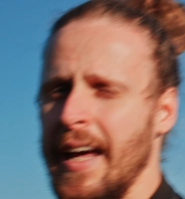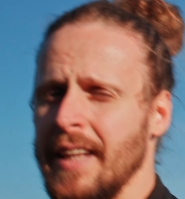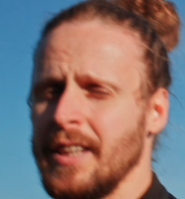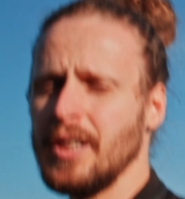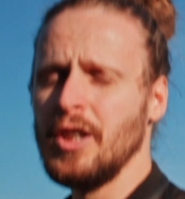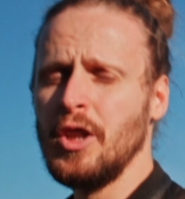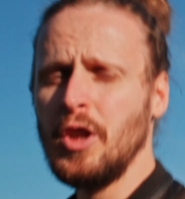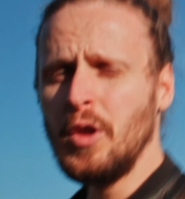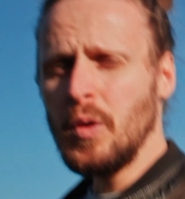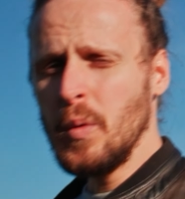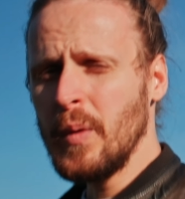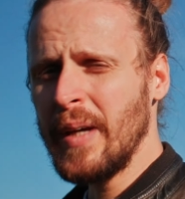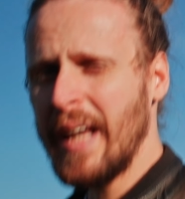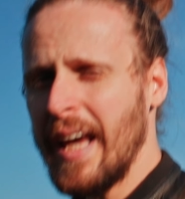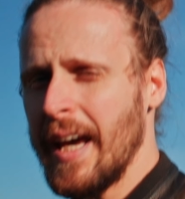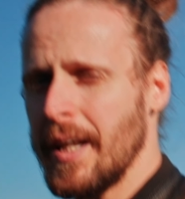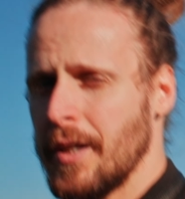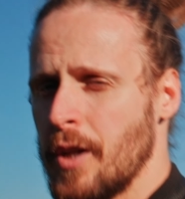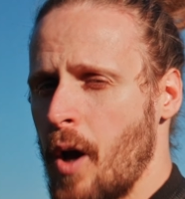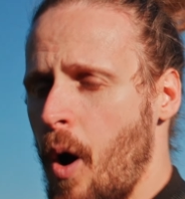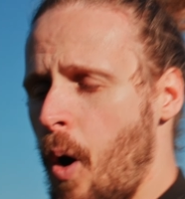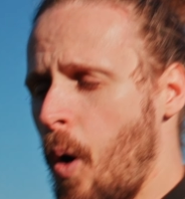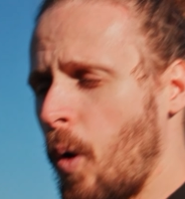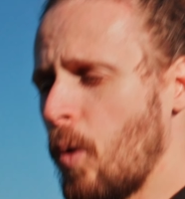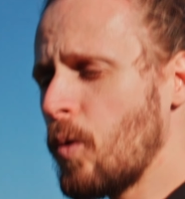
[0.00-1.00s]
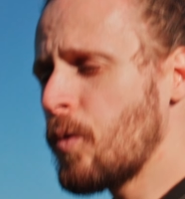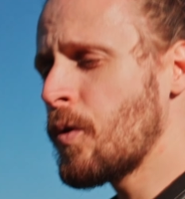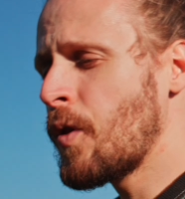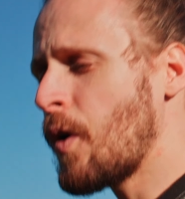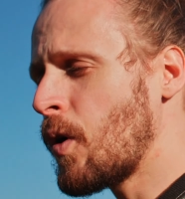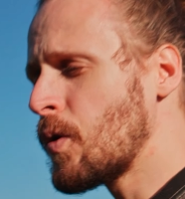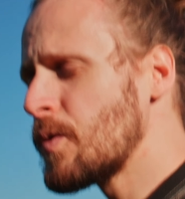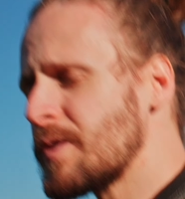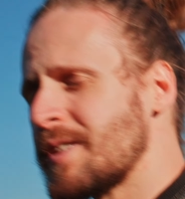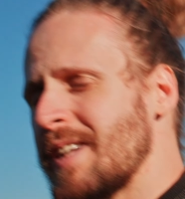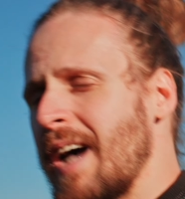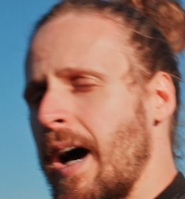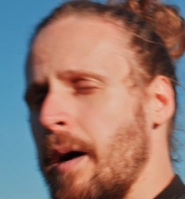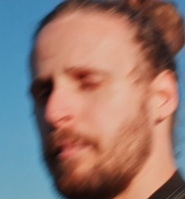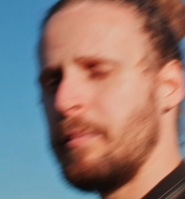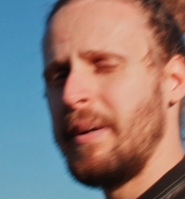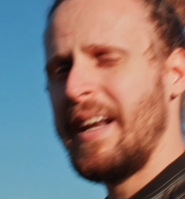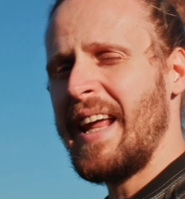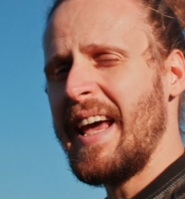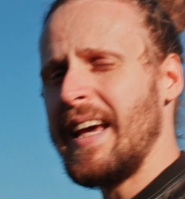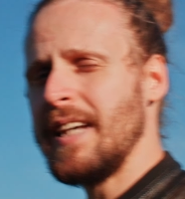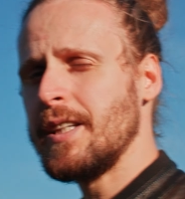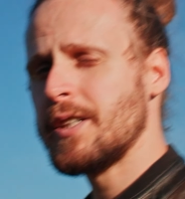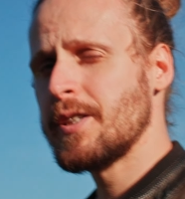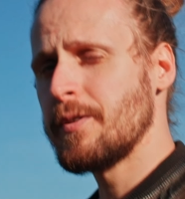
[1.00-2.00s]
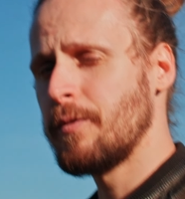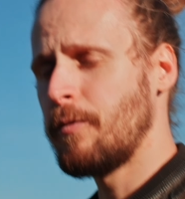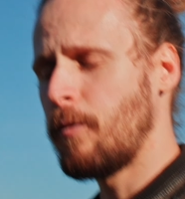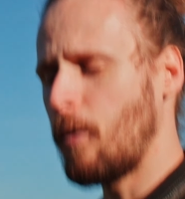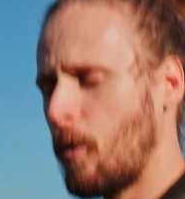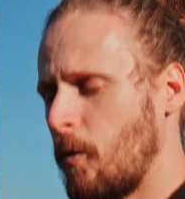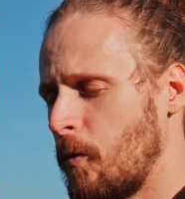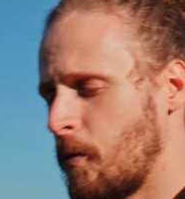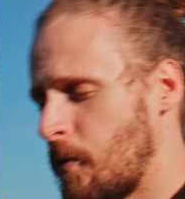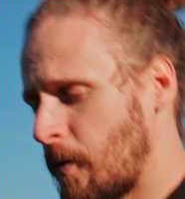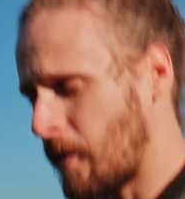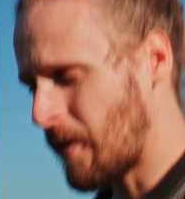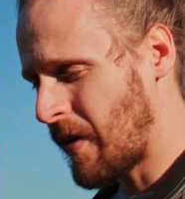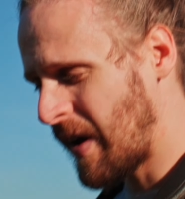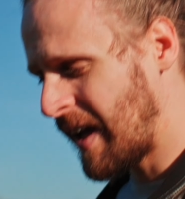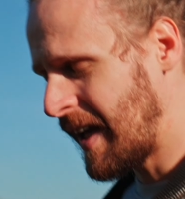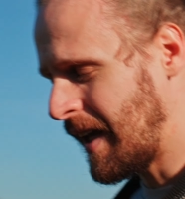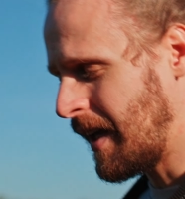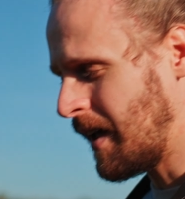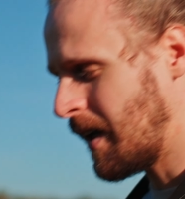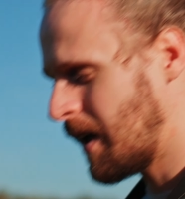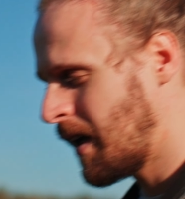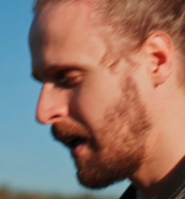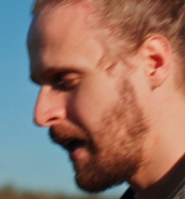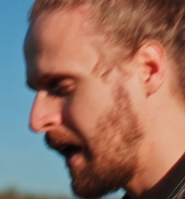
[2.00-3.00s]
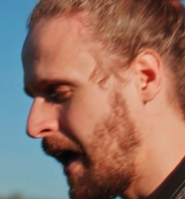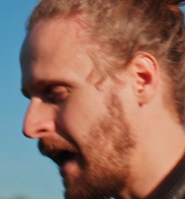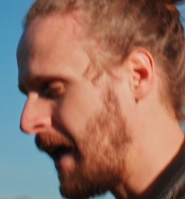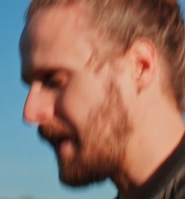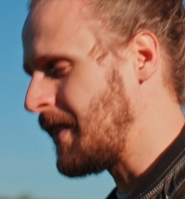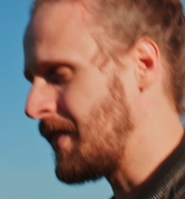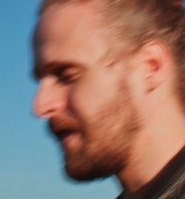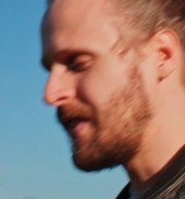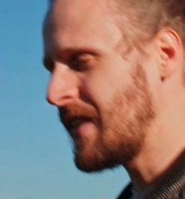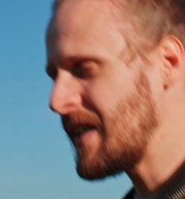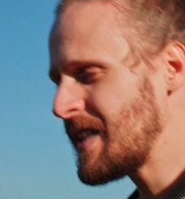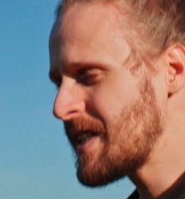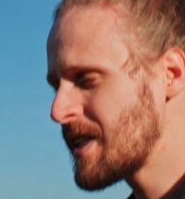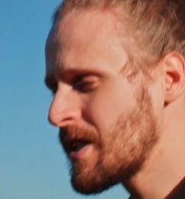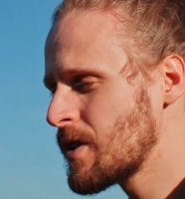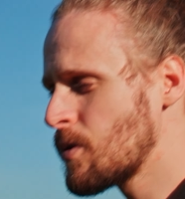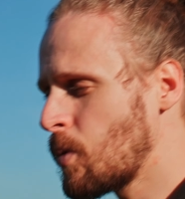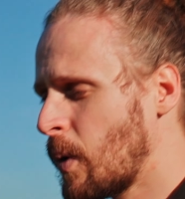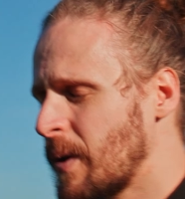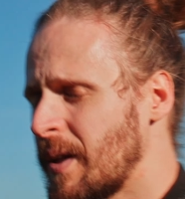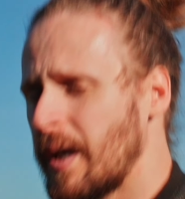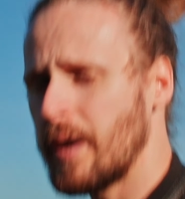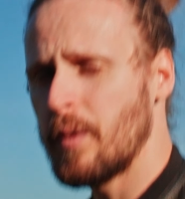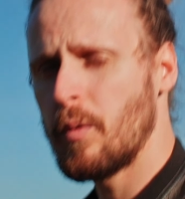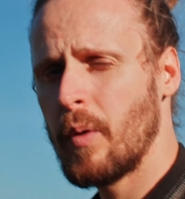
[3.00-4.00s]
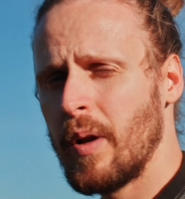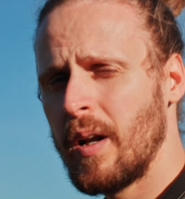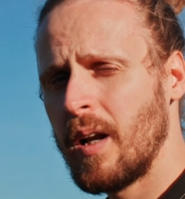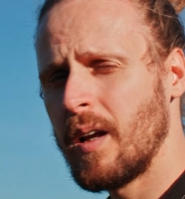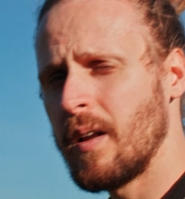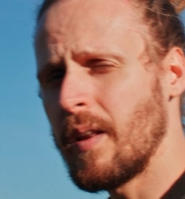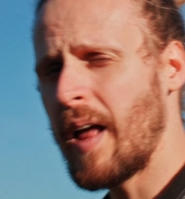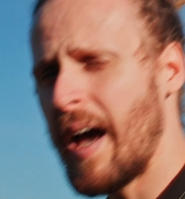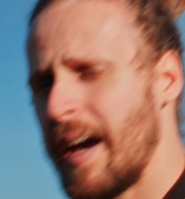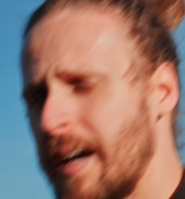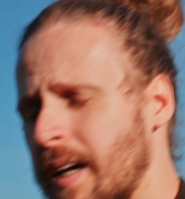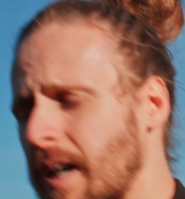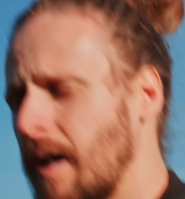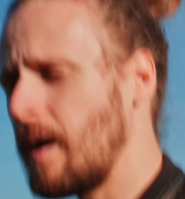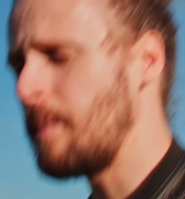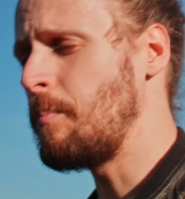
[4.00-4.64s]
and you get all those updates for free. And this is what I really like